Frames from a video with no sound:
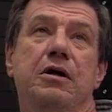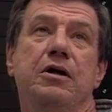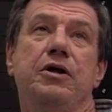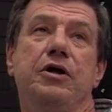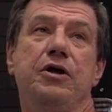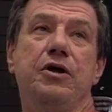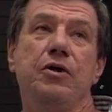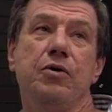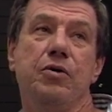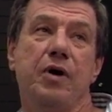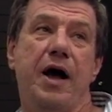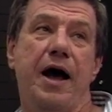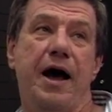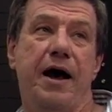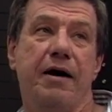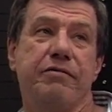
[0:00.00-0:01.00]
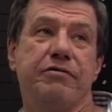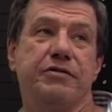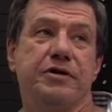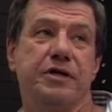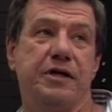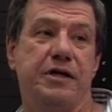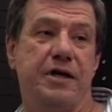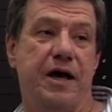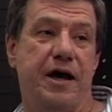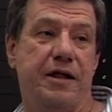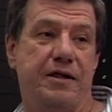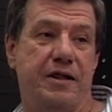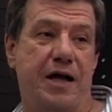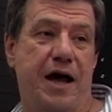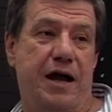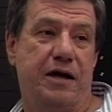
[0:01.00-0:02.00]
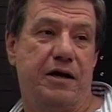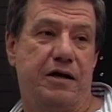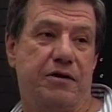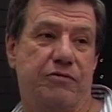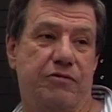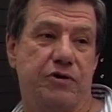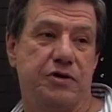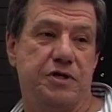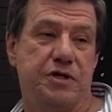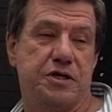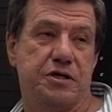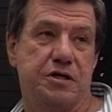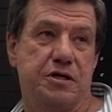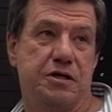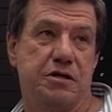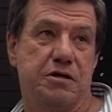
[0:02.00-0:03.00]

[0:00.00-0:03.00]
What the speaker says: you have to get that conversant